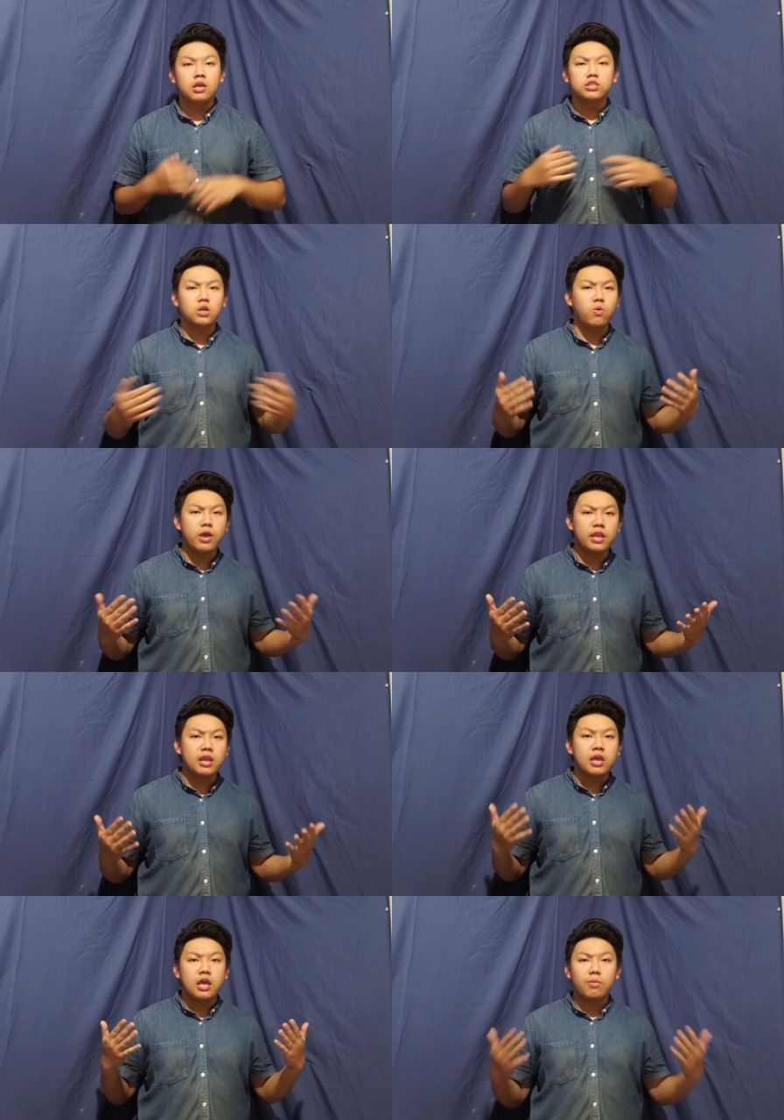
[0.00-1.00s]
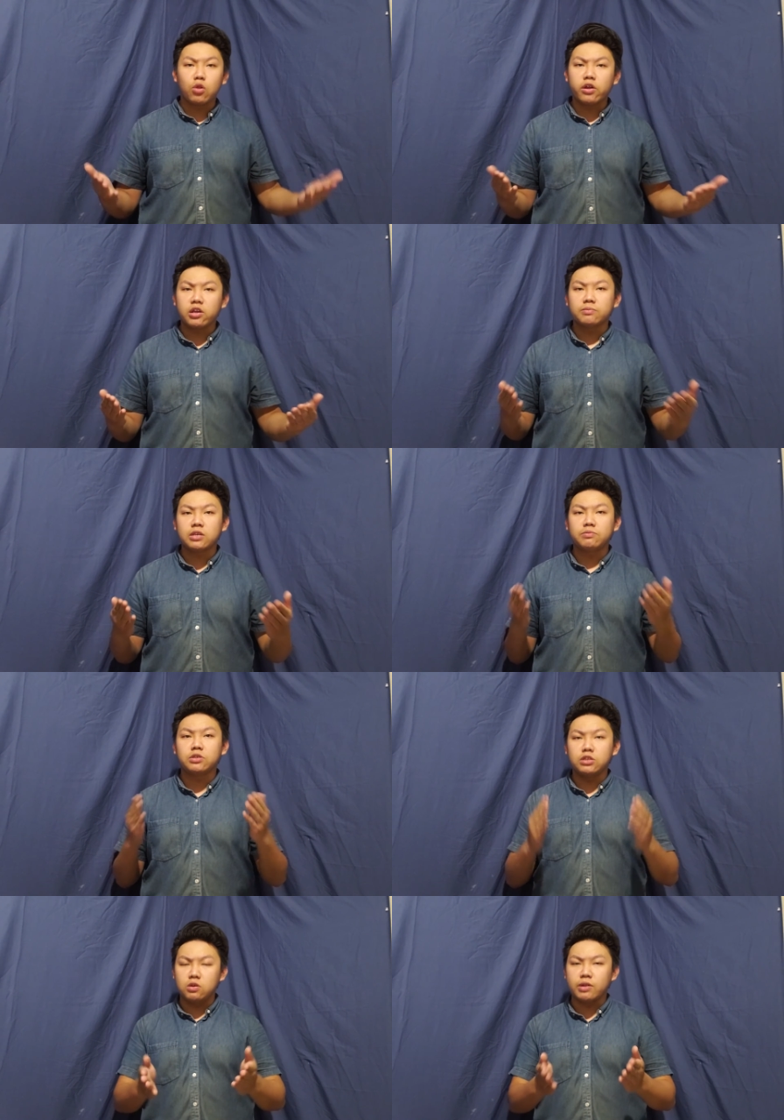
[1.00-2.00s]
So when an employer comes up to
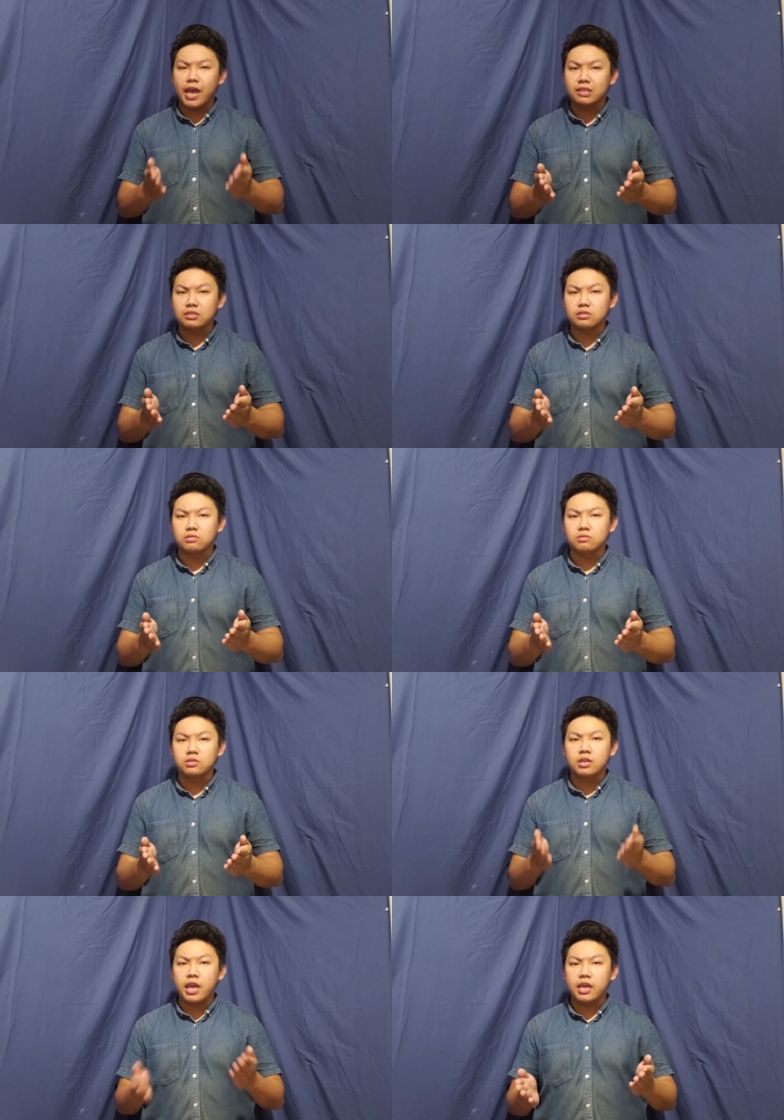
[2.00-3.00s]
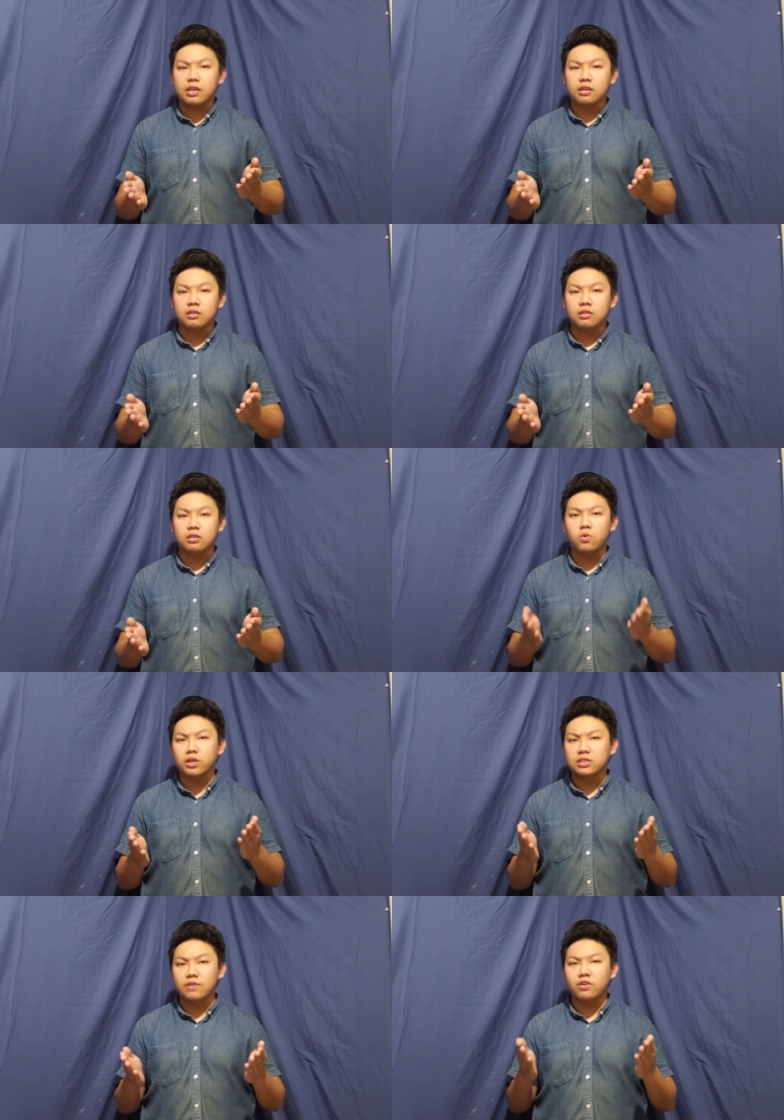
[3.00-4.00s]
you and asks you, hey, you want
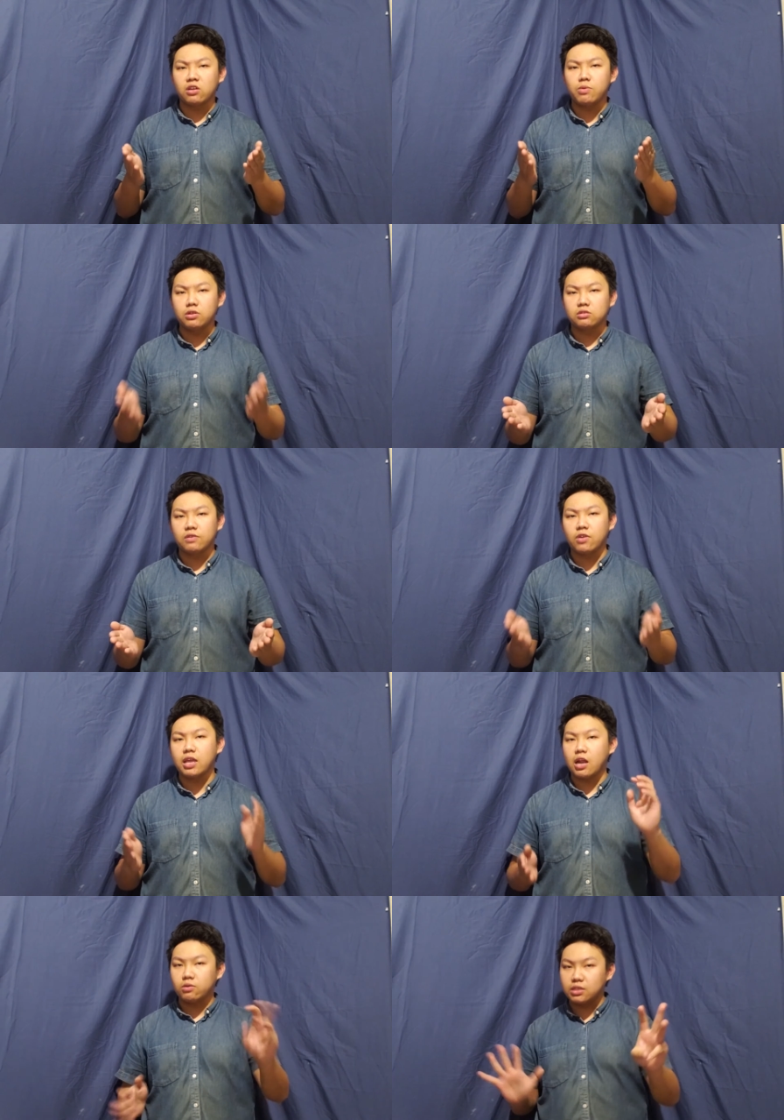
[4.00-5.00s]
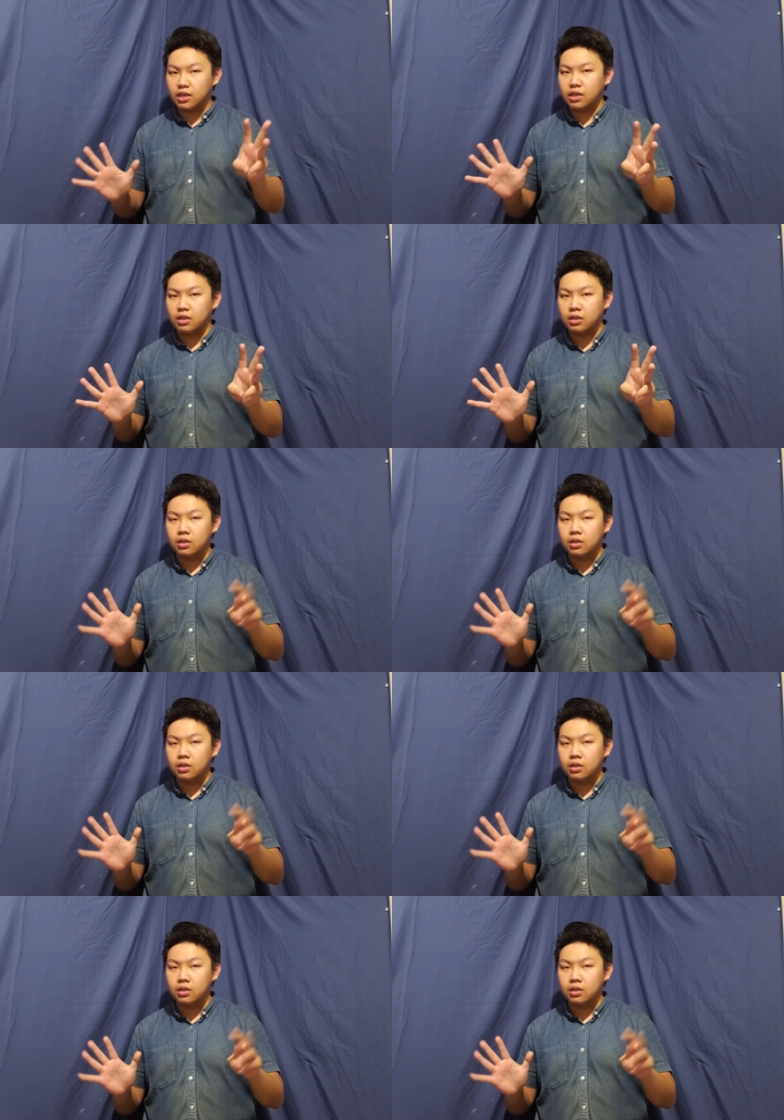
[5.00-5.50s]
to sit in front of a computer screen for 8 hours a day?